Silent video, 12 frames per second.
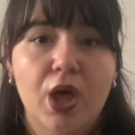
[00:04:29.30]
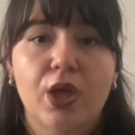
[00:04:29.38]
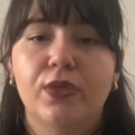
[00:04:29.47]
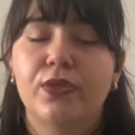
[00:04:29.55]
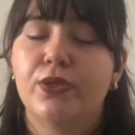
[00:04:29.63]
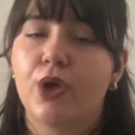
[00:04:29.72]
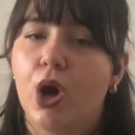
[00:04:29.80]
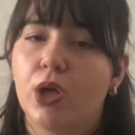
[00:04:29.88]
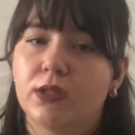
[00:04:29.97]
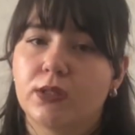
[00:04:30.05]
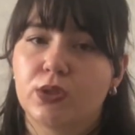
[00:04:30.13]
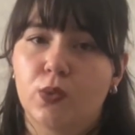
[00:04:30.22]

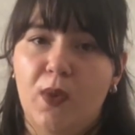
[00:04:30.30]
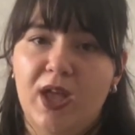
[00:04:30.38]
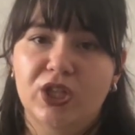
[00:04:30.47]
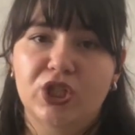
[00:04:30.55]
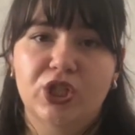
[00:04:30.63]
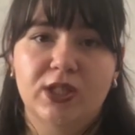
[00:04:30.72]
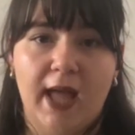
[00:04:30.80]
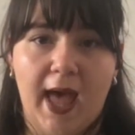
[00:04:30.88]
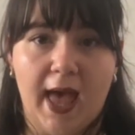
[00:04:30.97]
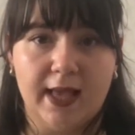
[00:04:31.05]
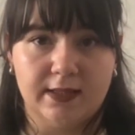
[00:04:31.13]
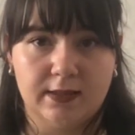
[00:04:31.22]
Don't switch
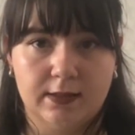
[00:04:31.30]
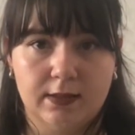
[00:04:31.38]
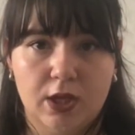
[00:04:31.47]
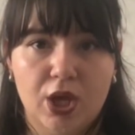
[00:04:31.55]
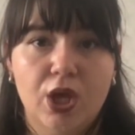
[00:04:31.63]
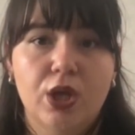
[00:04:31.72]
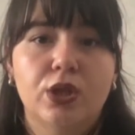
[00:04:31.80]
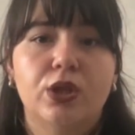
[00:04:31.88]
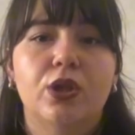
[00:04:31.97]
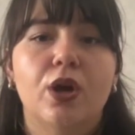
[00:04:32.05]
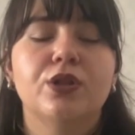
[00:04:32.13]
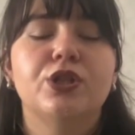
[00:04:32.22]
tasks.
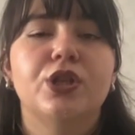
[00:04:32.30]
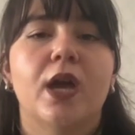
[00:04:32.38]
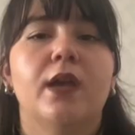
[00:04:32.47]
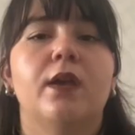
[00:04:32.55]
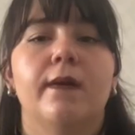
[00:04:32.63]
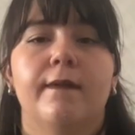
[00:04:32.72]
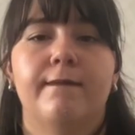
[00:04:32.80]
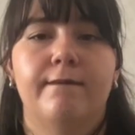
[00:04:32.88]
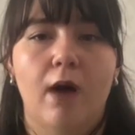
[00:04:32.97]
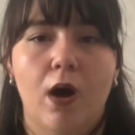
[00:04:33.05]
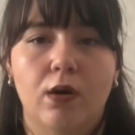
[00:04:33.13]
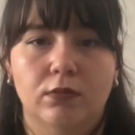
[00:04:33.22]
Don't check your
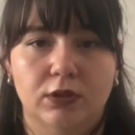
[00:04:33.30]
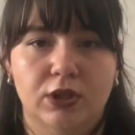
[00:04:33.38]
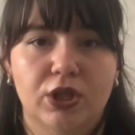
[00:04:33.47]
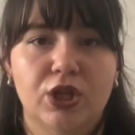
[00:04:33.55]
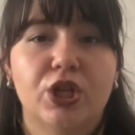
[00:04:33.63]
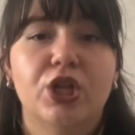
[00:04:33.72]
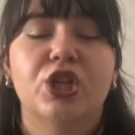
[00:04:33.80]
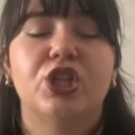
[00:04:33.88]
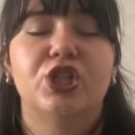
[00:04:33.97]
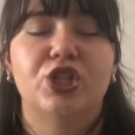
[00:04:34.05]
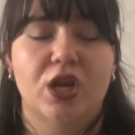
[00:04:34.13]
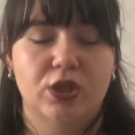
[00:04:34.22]
phone.
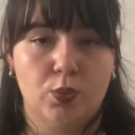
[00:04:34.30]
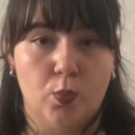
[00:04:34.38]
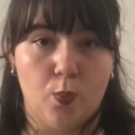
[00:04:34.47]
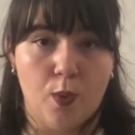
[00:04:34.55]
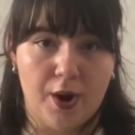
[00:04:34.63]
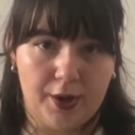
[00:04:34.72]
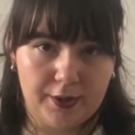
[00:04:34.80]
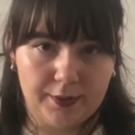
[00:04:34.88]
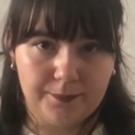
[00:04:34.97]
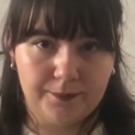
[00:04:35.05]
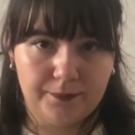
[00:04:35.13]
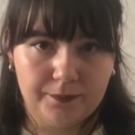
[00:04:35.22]
Just
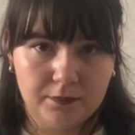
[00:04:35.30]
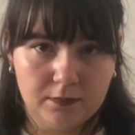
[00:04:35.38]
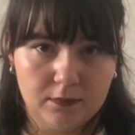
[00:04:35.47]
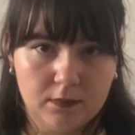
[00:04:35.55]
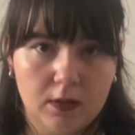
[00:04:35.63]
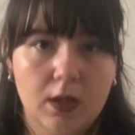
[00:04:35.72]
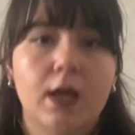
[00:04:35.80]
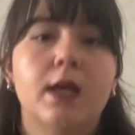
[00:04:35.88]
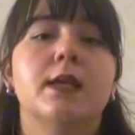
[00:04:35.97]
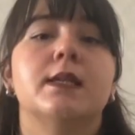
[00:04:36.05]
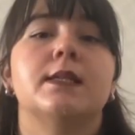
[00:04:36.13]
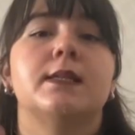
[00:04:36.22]
work.
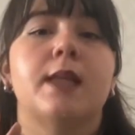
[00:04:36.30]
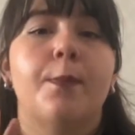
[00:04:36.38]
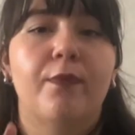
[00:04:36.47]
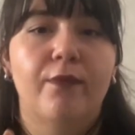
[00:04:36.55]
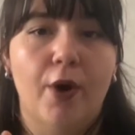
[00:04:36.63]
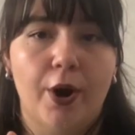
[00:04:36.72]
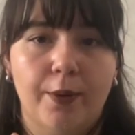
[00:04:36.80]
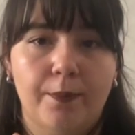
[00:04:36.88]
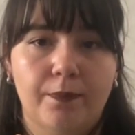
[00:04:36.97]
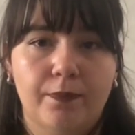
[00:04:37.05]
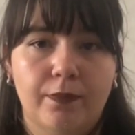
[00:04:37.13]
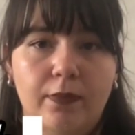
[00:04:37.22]
Step 4.
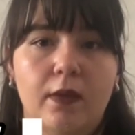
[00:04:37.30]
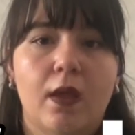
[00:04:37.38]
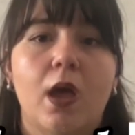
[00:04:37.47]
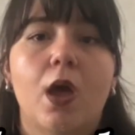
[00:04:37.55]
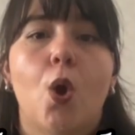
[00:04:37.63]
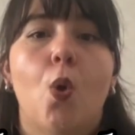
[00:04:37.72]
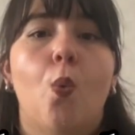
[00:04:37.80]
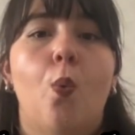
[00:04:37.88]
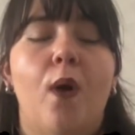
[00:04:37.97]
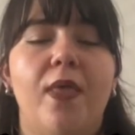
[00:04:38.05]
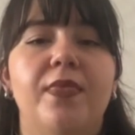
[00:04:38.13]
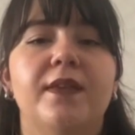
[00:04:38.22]

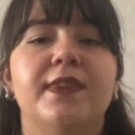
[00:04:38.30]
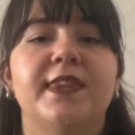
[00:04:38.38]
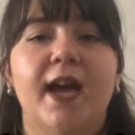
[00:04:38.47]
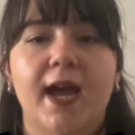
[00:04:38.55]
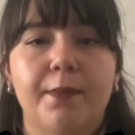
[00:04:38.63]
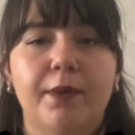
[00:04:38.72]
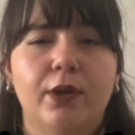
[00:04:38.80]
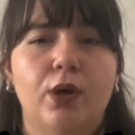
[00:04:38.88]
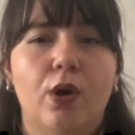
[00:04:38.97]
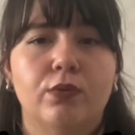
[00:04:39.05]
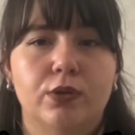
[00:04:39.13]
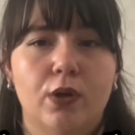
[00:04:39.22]
When the timer
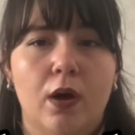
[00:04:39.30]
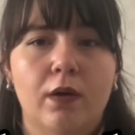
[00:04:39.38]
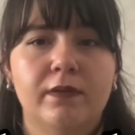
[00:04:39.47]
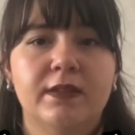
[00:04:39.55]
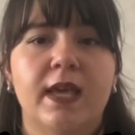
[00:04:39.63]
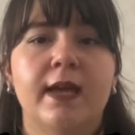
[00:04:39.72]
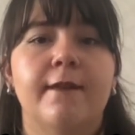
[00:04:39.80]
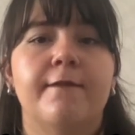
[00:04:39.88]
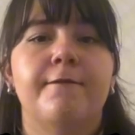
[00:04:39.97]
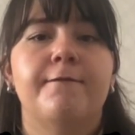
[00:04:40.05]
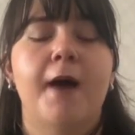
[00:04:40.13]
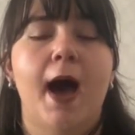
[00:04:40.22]
goes off, take a
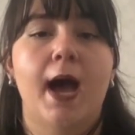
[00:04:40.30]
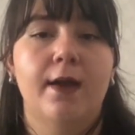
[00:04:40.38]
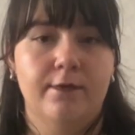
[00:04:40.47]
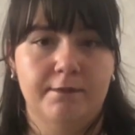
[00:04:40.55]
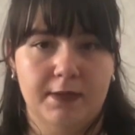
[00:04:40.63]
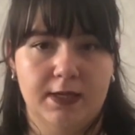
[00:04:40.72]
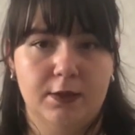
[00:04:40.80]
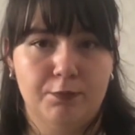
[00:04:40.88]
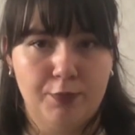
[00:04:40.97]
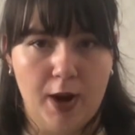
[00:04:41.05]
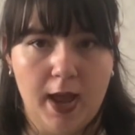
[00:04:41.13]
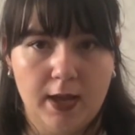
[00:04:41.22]
5-minute
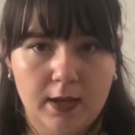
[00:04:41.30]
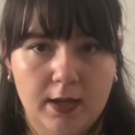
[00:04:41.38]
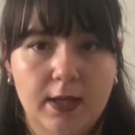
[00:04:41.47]
break.